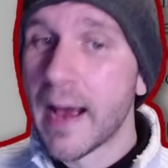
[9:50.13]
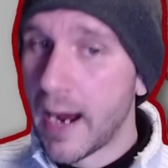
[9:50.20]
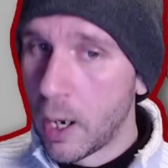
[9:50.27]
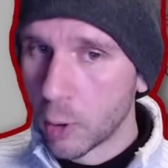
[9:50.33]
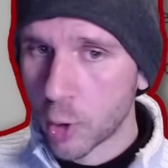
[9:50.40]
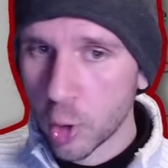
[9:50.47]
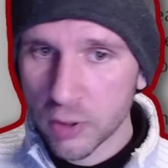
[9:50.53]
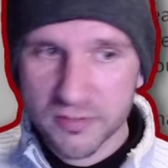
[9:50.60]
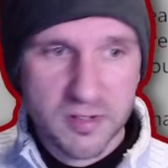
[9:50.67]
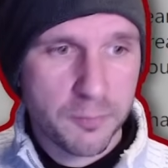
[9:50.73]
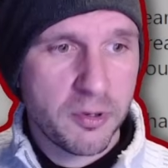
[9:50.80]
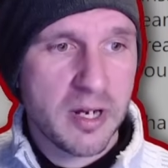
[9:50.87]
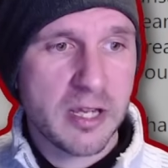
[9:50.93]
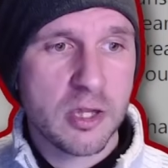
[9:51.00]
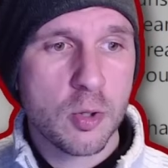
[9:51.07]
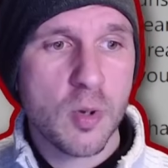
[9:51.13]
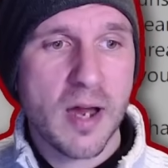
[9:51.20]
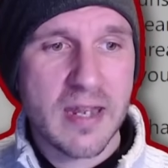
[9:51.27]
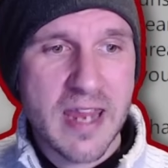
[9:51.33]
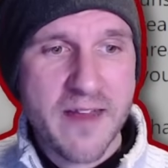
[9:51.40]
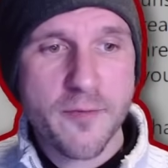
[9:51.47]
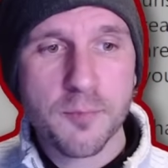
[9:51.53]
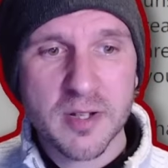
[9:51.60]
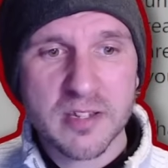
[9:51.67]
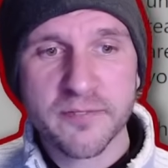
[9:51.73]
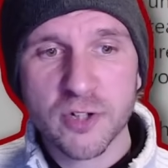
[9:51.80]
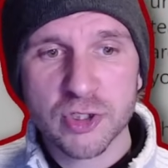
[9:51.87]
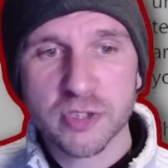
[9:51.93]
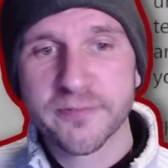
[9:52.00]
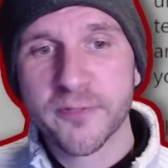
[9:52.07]
Our goal is to bring you an even better
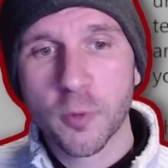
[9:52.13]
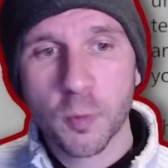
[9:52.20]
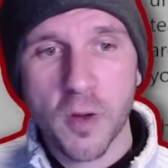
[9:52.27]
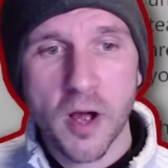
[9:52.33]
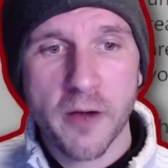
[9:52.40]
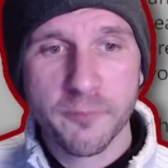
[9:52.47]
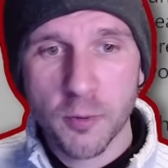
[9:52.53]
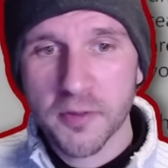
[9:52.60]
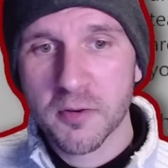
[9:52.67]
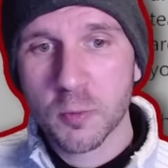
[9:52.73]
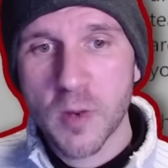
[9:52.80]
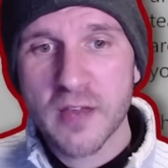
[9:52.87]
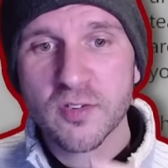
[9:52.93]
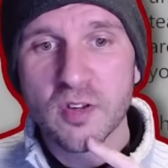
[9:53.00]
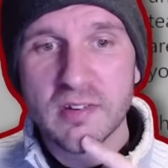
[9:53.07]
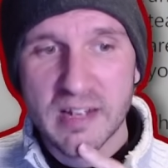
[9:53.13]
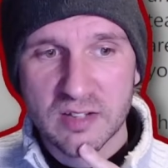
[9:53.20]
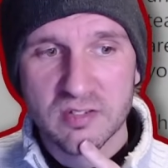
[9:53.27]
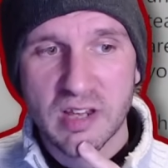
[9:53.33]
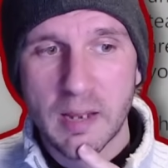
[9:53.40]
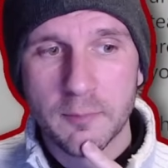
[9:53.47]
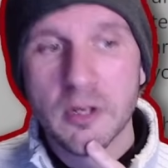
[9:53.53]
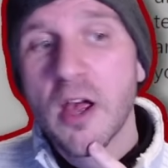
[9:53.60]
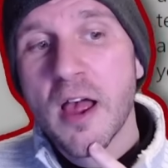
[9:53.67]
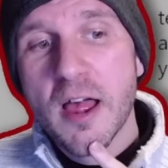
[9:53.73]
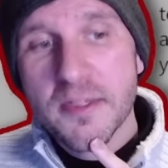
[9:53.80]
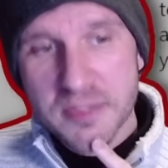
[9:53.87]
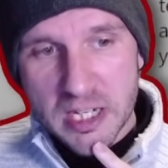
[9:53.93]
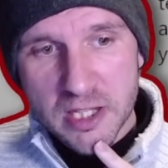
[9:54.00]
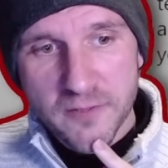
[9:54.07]
version of Wuthering Waves next time.
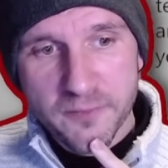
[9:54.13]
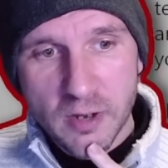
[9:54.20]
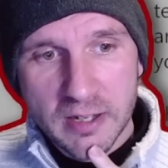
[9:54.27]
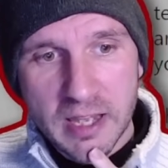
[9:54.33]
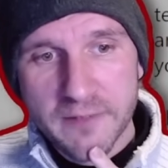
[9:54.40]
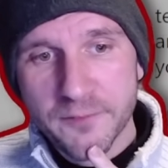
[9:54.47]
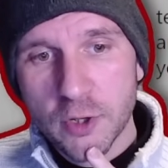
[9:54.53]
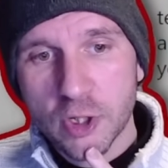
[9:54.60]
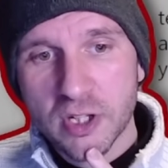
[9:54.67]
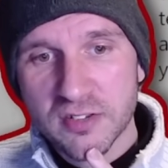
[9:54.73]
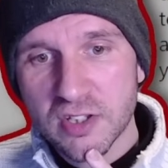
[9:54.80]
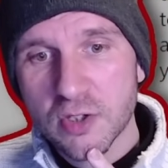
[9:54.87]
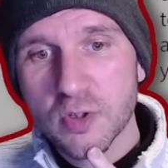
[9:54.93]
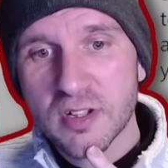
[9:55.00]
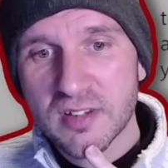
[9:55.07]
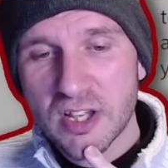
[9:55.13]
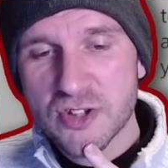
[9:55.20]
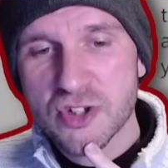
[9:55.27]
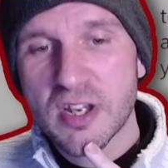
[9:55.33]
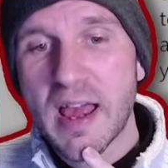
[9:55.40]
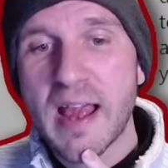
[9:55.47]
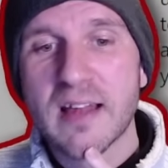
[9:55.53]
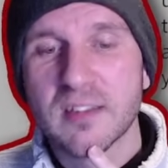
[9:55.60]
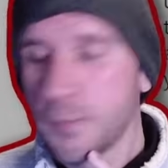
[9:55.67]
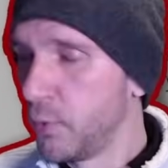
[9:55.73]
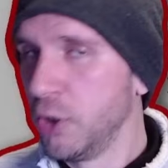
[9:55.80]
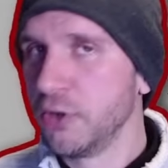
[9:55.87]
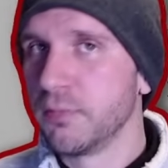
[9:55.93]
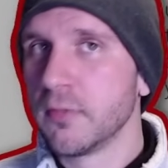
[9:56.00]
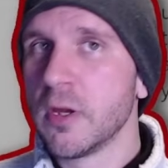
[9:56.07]
Thank you again for your continued attention and
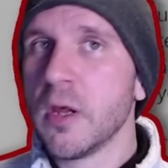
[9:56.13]
support.